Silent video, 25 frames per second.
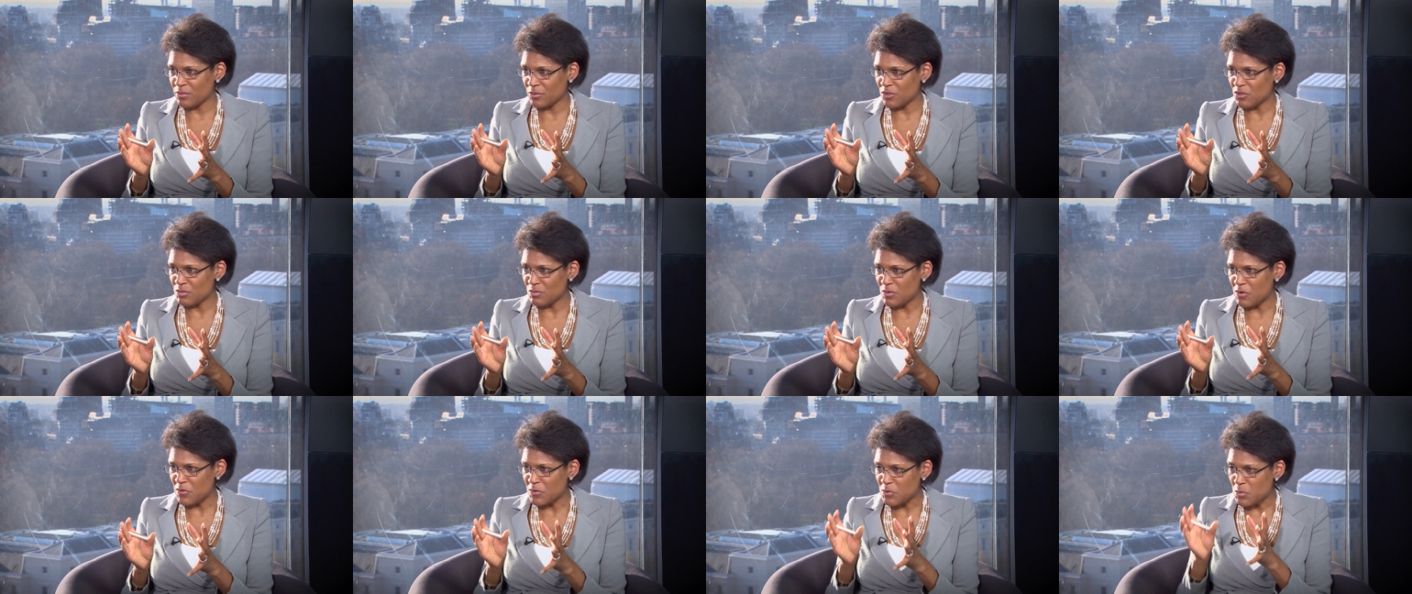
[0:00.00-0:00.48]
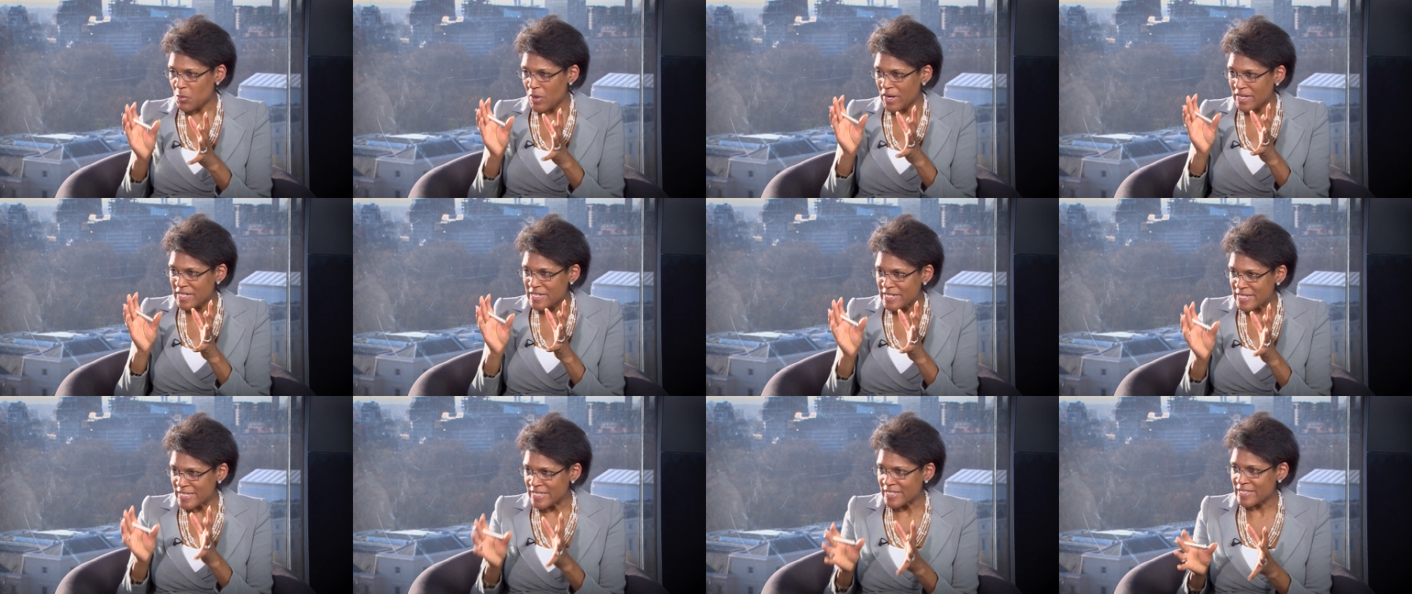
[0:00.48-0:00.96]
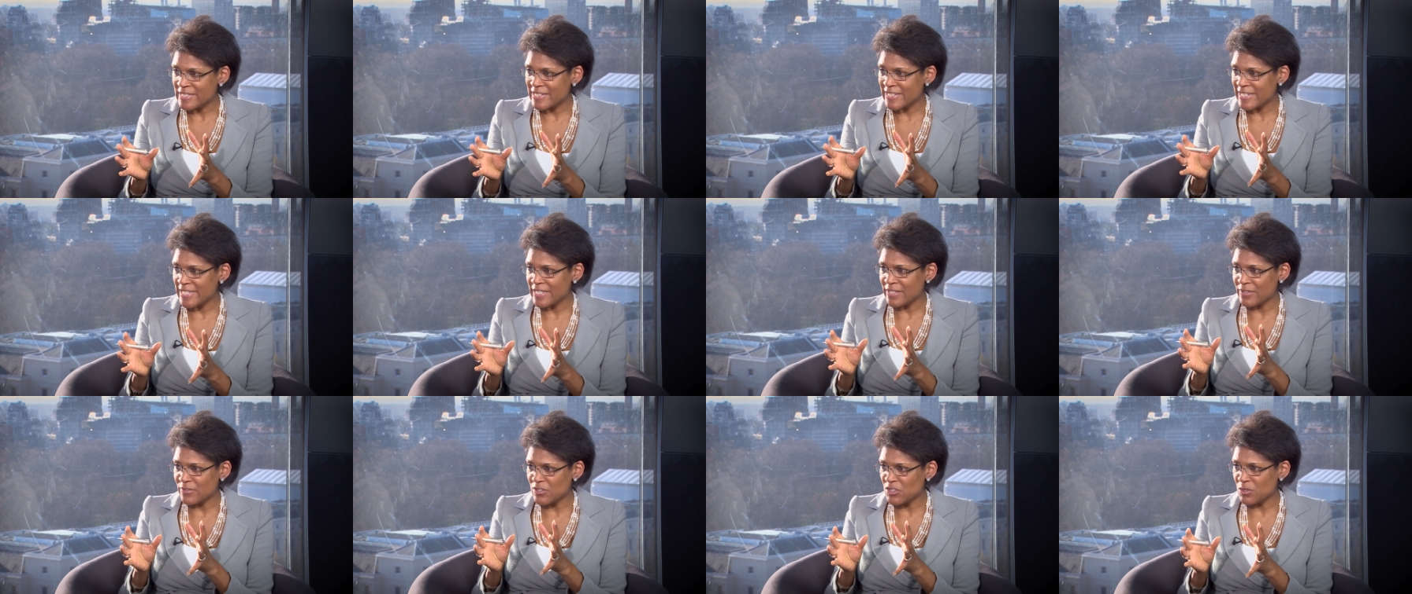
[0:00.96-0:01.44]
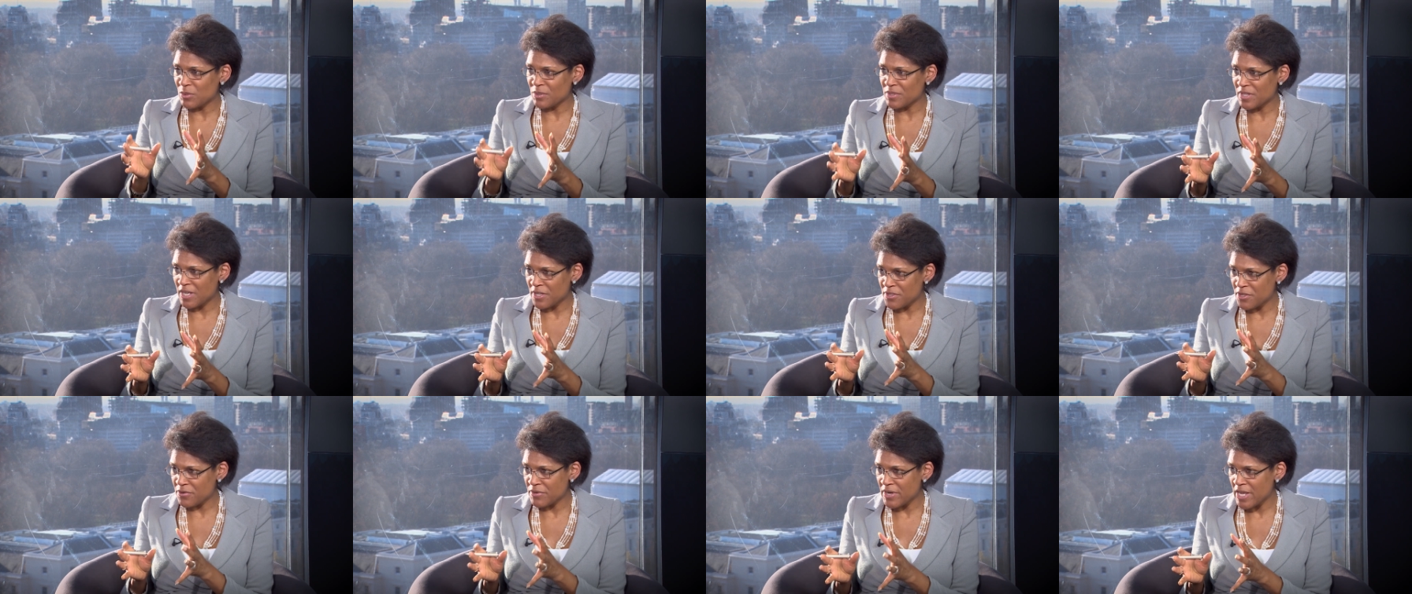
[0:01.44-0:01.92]
which moves quite neatly into
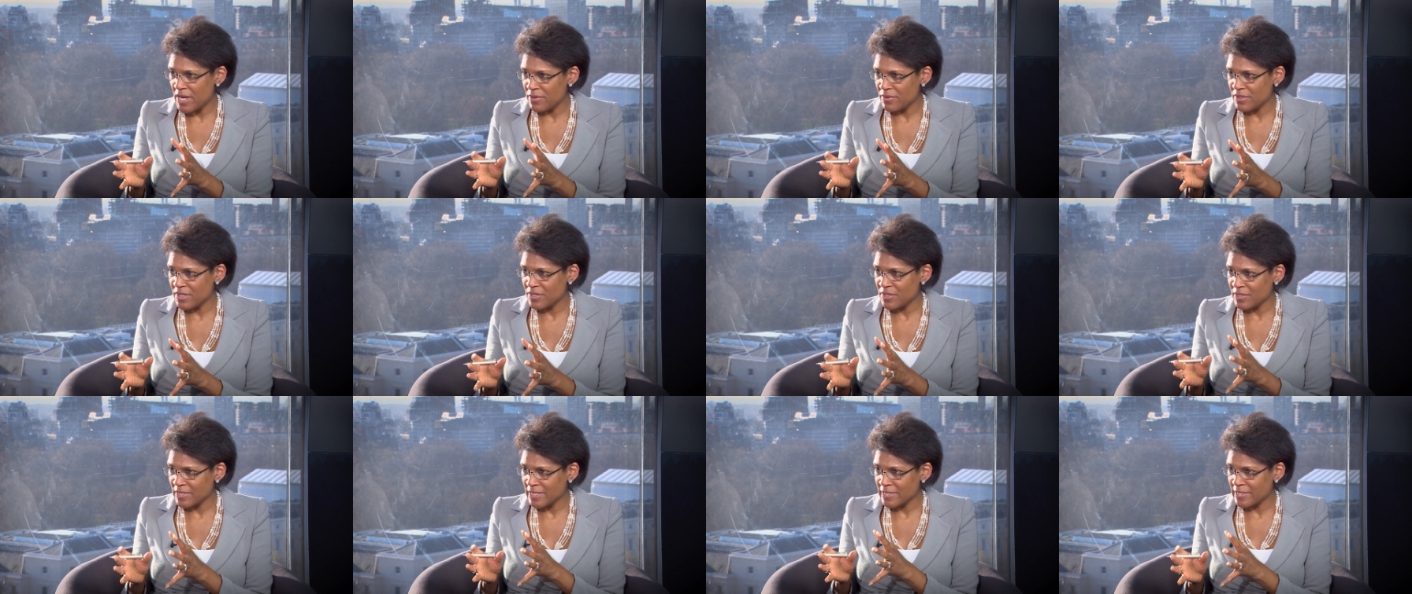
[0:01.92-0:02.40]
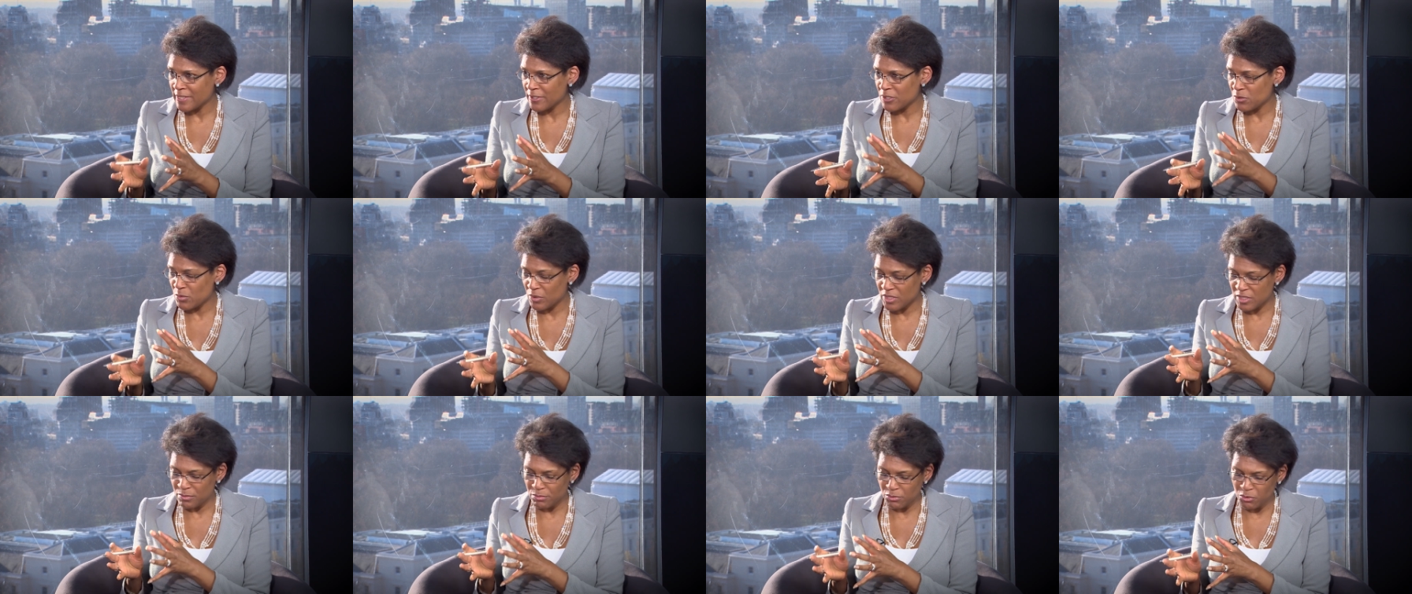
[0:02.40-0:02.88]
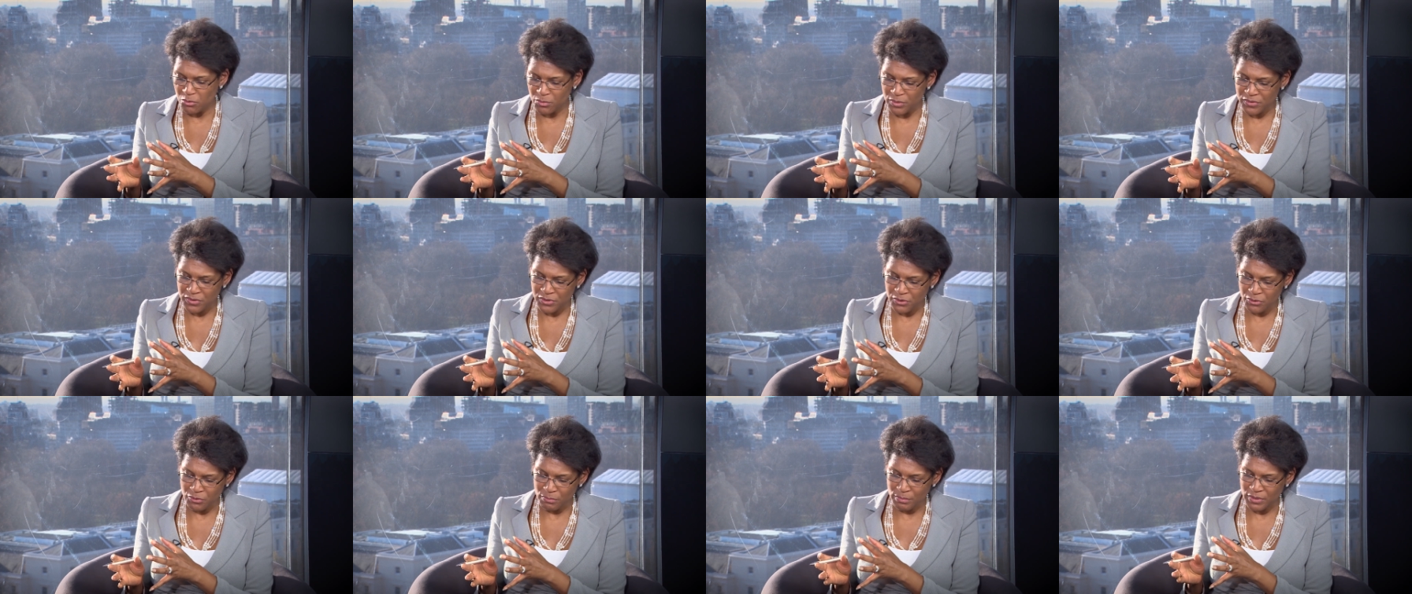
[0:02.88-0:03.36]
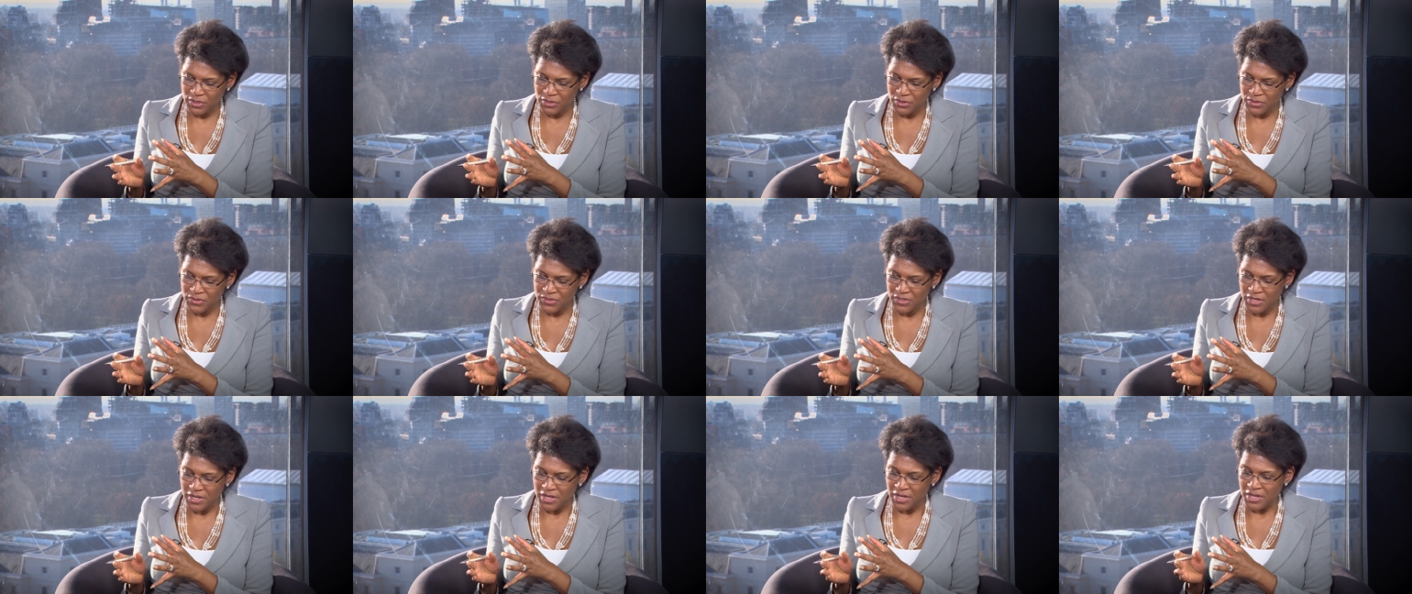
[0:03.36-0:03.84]
another area that I'd like to explore with you
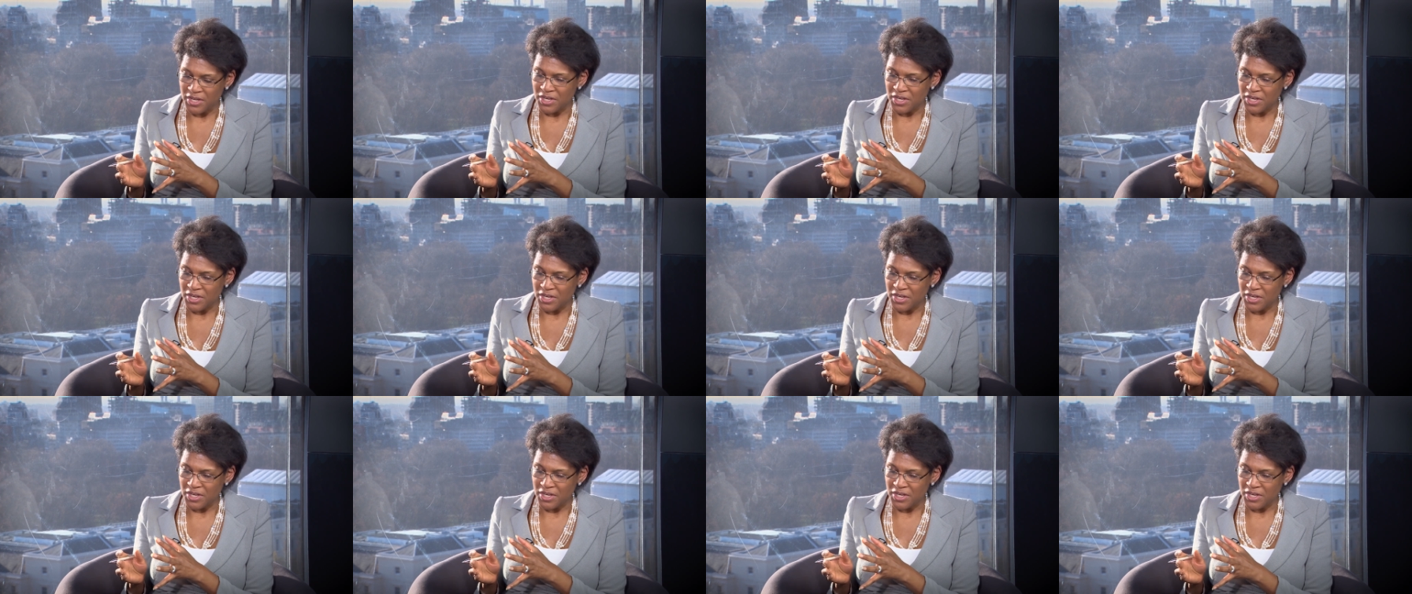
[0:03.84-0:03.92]
because